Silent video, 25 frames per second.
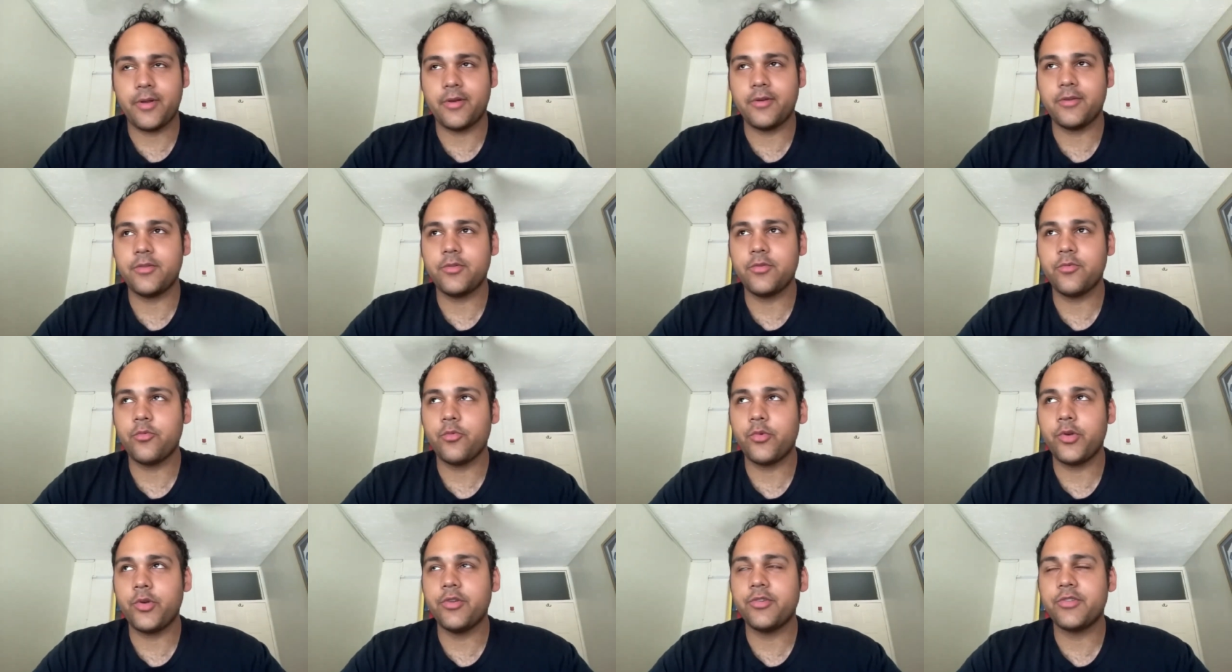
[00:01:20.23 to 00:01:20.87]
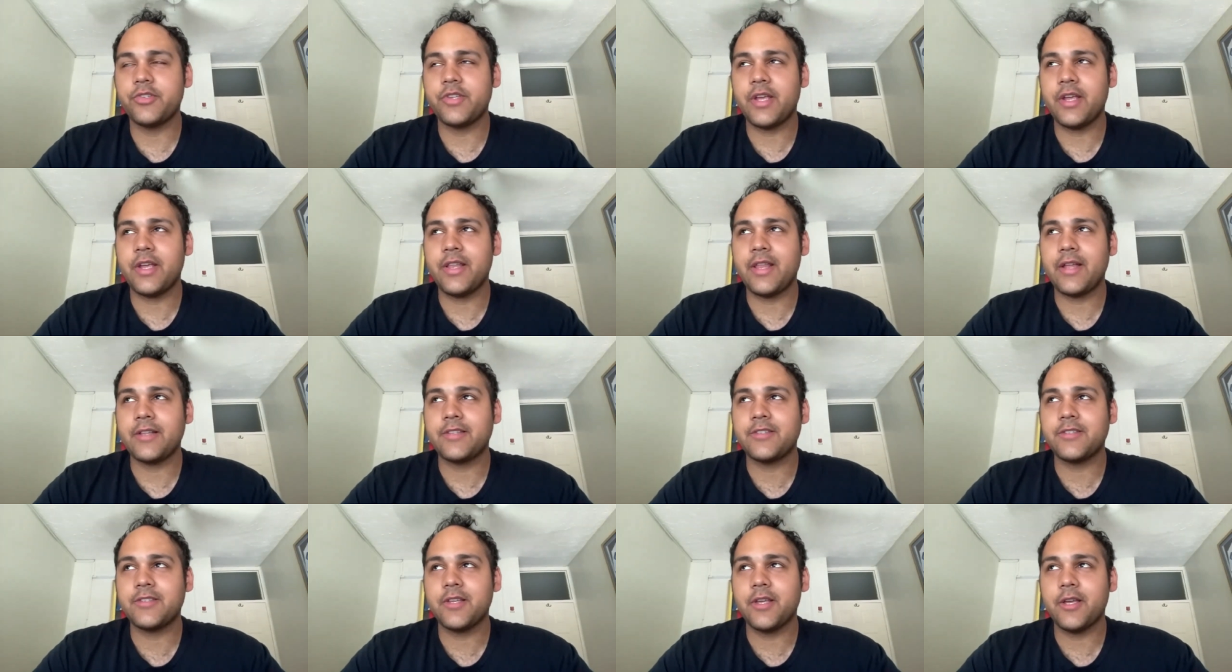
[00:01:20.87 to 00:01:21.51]
And would you say
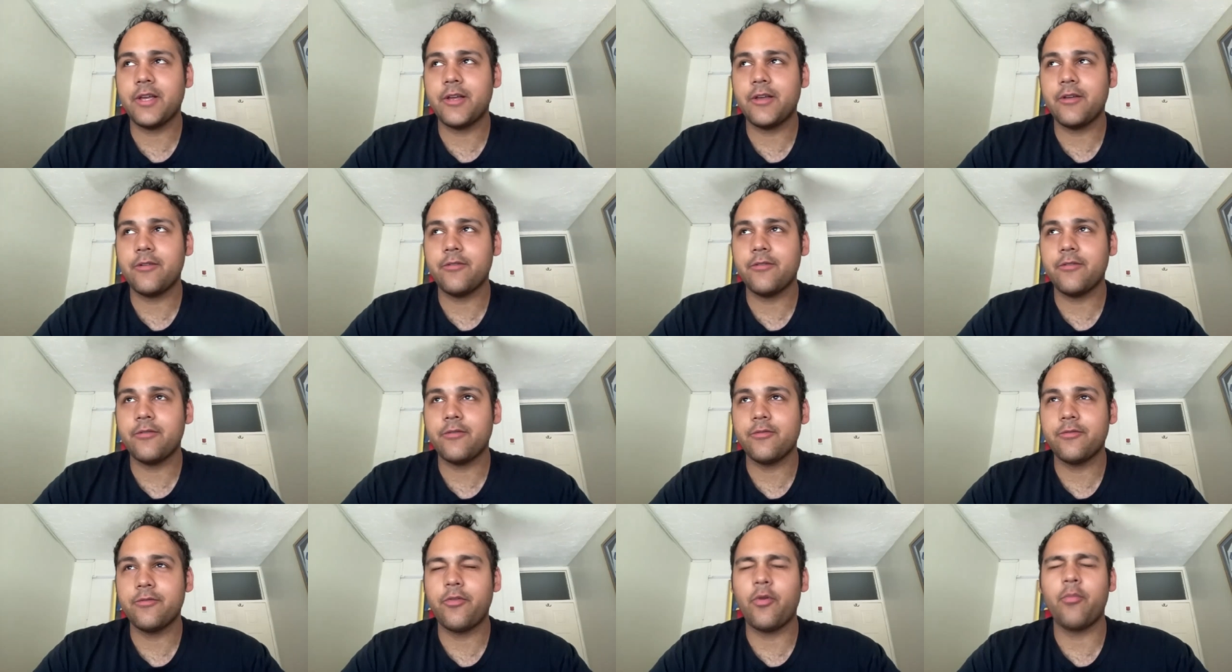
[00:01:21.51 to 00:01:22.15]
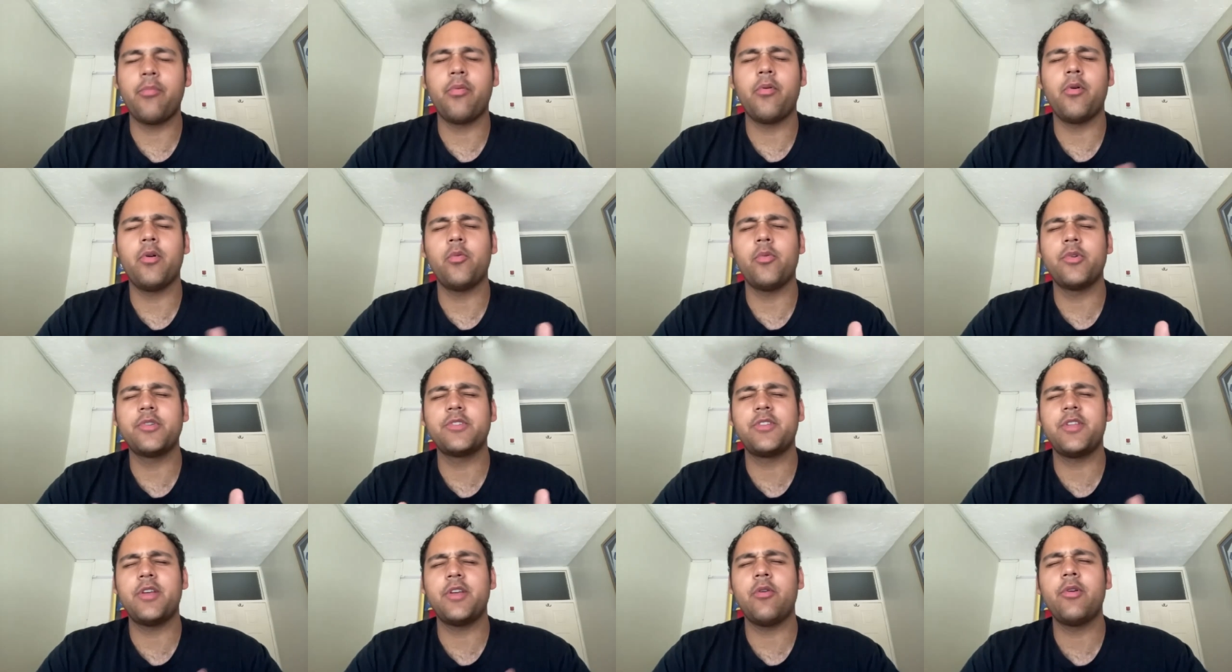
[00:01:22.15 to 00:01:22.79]
that uh, football
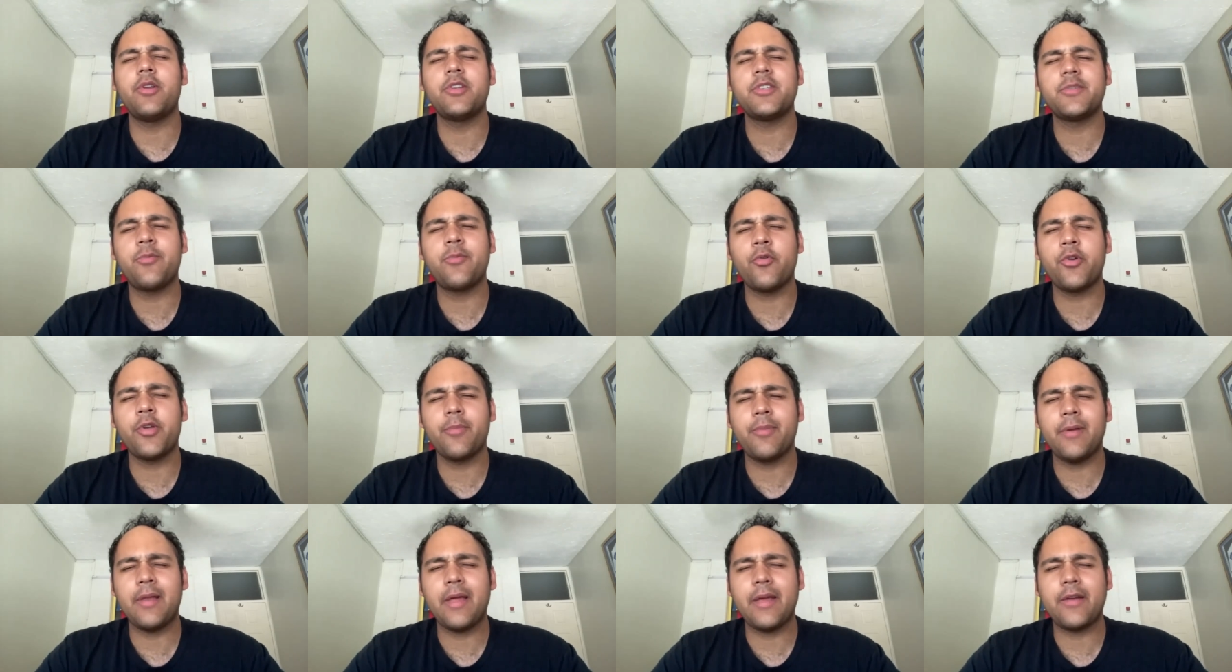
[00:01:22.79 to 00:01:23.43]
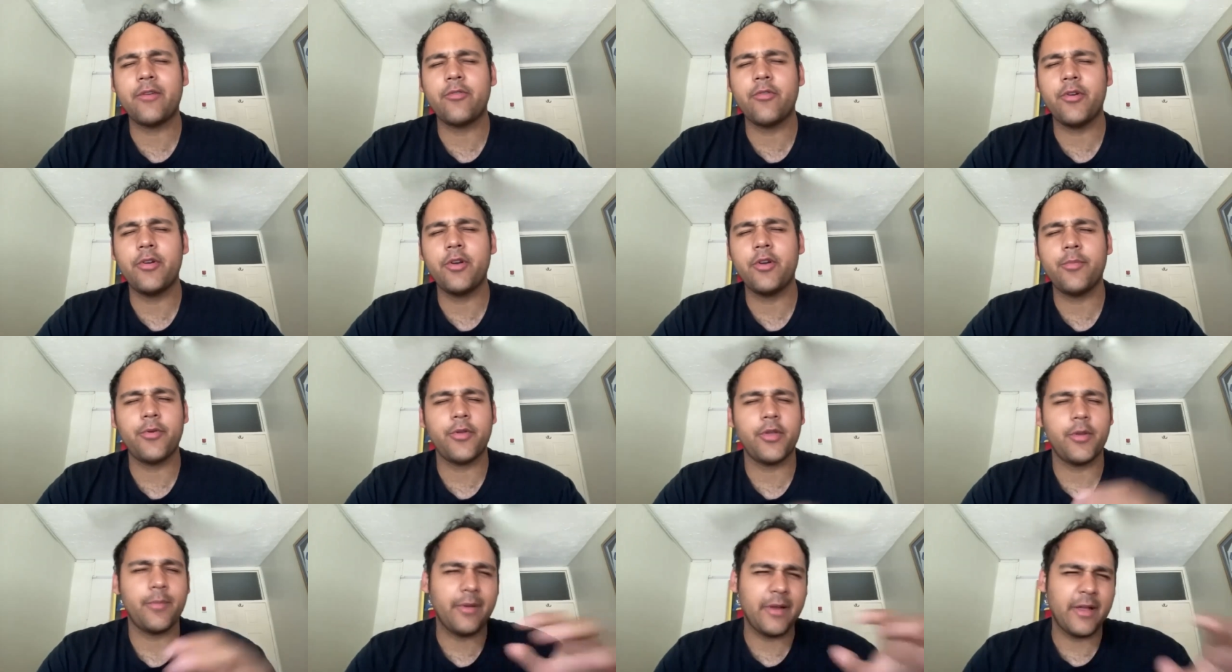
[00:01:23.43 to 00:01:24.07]
was the only sport you played growing
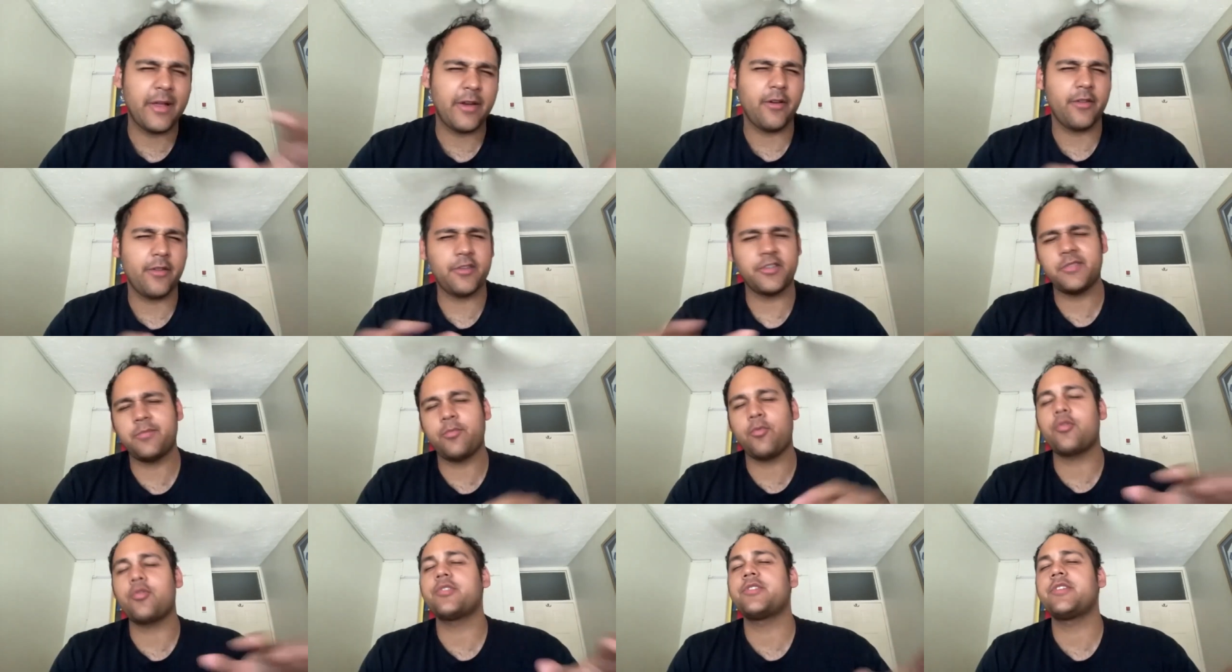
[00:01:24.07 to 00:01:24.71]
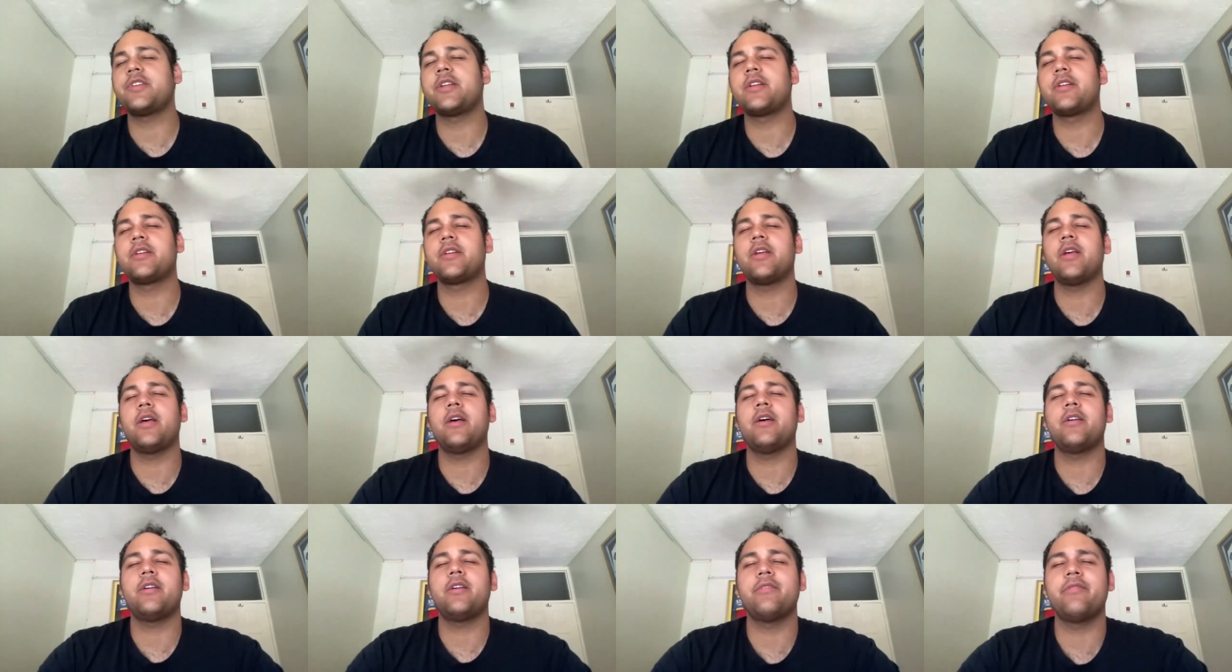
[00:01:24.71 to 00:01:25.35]
up, or you played other sporting
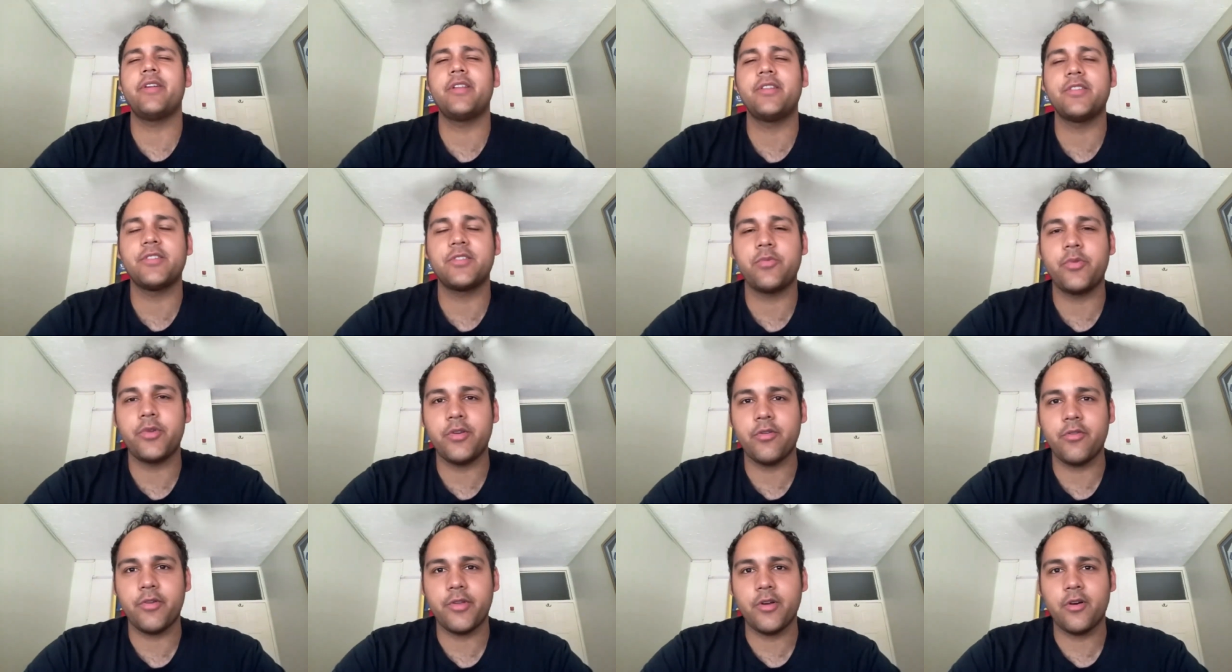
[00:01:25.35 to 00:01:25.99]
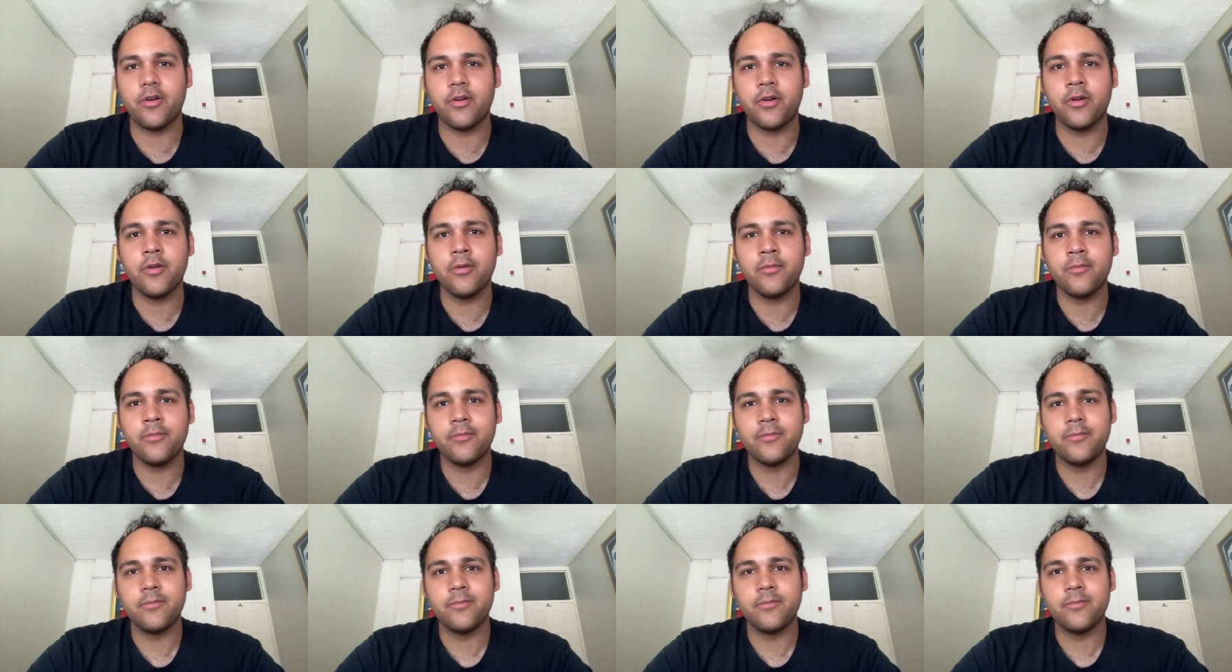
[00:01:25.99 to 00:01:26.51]
uh, events when you were young?